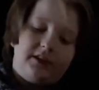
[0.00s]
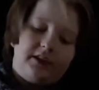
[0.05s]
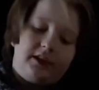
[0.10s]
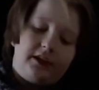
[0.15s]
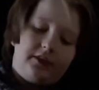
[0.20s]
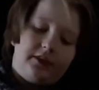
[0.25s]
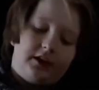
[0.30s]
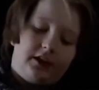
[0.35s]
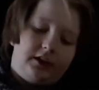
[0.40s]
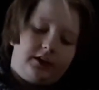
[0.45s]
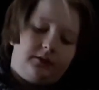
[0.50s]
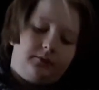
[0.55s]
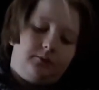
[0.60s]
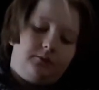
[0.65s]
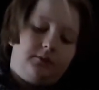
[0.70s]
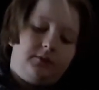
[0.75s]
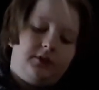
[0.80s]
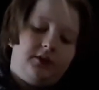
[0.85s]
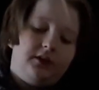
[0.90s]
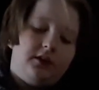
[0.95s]
And
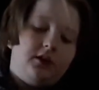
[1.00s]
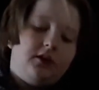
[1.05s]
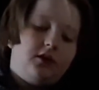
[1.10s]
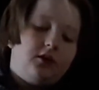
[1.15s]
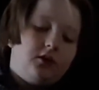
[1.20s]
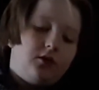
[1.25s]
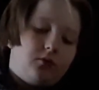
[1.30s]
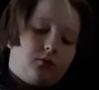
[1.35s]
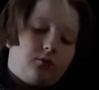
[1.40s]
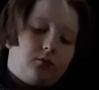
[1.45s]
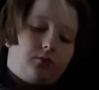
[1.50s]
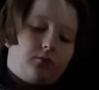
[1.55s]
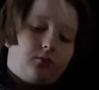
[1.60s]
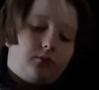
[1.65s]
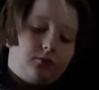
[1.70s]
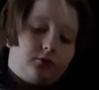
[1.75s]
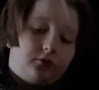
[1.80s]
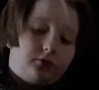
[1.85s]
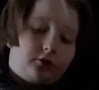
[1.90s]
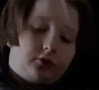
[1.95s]
then,
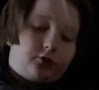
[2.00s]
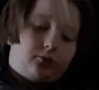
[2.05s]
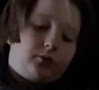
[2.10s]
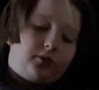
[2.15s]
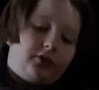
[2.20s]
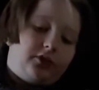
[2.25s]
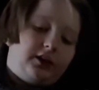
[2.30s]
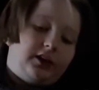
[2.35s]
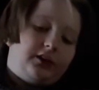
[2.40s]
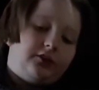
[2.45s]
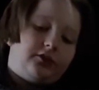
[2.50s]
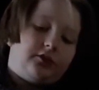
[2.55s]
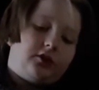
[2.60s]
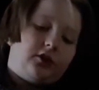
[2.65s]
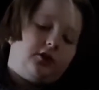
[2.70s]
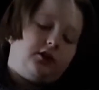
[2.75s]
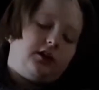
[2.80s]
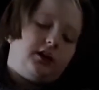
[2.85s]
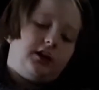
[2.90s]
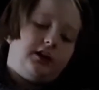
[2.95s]
just when things
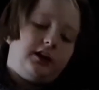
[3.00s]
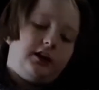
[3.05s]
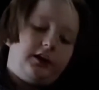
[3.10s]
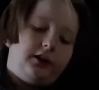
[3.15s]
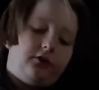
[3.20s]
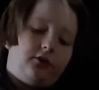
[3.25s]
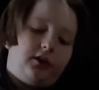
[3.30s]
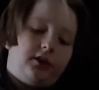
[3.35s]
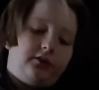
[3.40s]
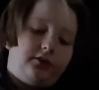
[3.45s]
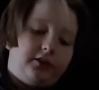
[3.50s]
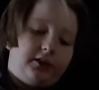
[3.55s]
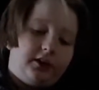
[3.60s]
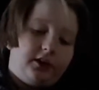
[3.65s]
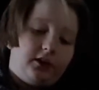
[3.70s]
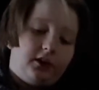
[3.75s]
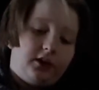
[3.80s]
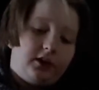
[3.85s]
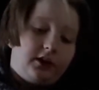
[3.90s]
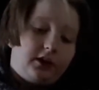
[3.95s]
couldn't get any
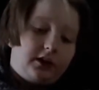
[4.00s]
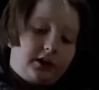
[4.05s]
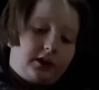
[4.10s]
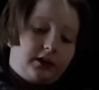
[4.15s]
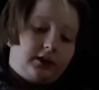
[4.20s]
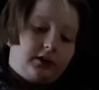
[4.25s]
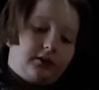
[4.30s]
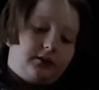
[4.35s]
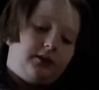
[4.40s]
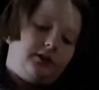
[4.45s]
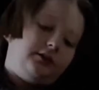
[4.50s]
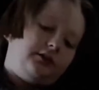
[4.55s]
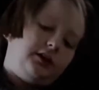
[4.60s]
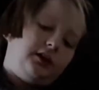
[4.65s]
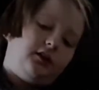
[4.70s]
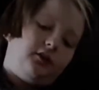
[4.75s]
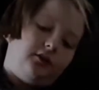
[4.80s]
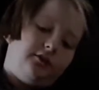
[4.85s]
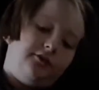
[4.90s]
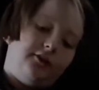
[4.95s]
crazier, a
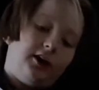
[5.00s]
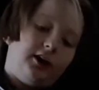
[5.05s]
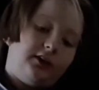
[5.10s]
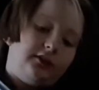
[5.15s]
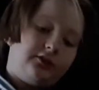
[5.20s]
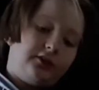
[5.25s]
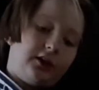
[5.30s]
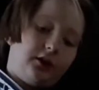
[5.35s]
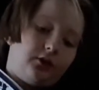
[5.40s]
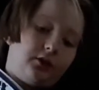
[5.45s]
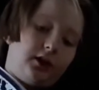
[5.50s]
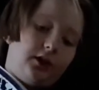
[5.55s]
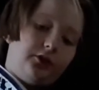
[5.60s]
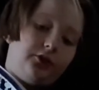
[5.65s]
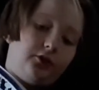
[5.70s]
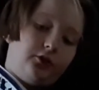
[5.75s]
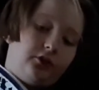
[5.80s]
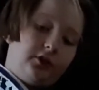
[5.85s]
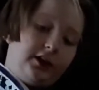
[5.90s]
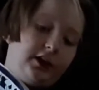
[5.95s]
terrifying sound cut
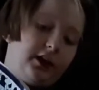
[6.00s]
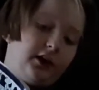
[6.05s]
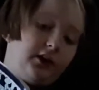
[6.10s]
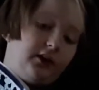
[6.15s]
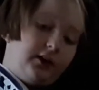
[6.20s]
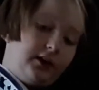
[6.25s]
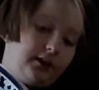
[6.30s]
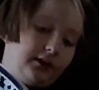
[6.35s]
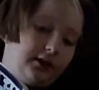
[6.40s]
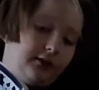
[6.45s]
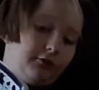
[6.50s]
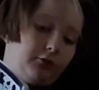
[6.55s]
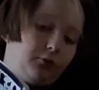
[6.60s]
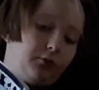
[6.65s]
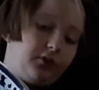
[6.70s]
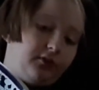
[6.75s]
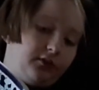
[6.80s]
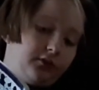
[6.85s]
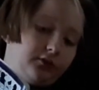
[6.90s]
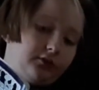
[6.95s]
through the air, and
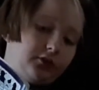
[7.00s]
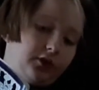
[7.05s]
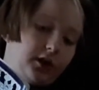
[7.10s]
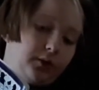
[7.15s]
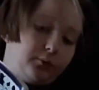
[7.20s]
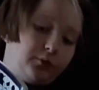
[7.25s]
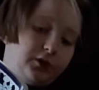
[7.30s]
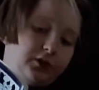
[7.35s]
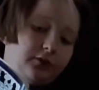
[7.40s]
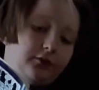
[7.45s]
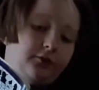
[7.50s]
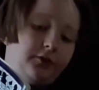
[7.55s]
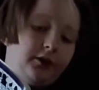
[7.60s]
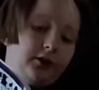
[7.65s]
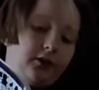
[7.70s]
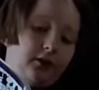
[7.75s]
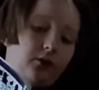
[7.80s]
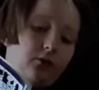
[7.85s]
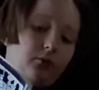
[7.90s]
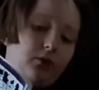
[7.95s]
everyone was trapped to
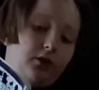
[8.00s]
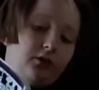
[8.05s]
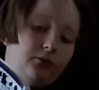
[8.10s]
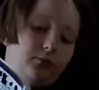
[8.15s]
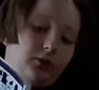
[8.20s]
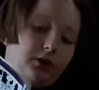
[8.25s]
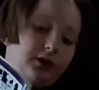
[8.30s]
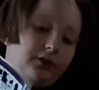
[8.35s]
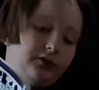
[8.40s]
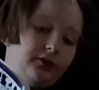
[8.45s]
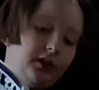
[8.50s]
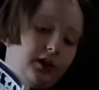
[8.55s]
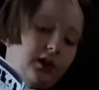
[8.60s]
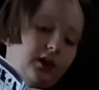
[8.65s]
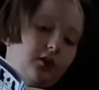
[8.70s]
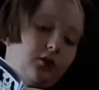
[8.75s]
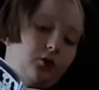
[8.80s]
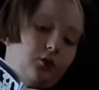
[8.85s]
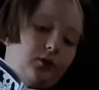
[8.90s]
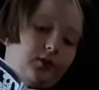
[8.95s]
figure out what it was.
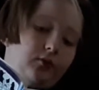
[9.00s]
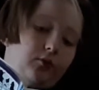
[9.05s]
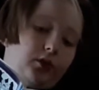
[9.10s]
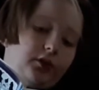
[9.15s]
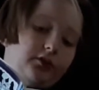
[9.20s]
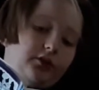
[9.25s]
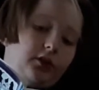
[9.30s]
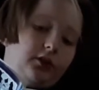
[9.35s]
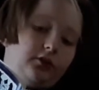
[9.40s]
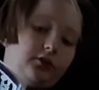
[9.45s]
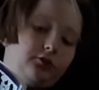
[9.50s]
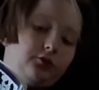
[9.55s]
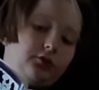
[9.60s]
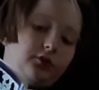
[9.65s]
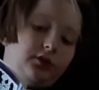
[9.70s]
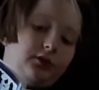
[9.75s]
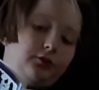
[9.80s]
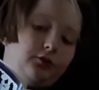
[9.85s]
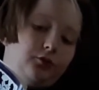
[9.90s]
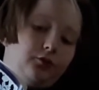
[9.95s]
The only ones on the
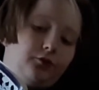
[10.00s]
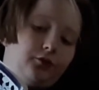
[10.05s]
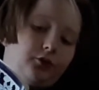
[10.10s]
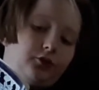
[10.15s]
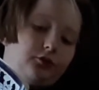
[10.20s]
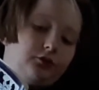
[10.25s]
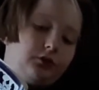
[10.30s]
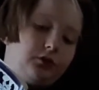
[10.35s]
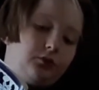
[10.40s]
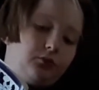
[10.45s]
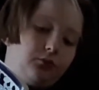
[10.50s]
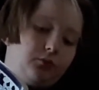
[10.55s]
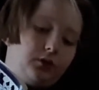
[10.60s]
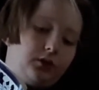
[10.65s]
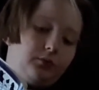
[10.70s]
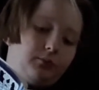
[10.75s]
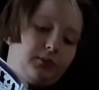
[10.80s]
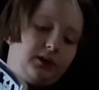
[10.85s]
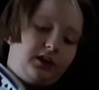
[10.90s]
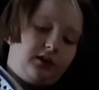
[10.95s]
street who knew for sure
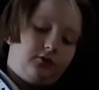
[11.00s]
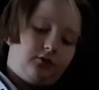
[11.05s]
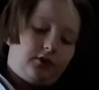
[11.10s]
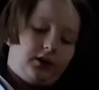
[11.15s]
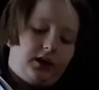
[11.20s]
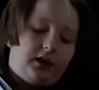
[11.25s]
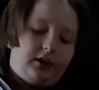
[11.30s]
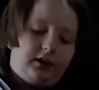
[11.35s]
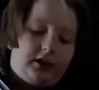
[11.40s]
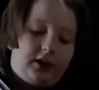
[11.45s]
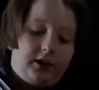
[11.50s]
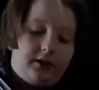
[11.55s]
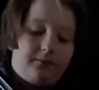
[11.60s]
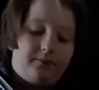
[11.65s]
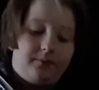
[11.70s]
were me and Riley.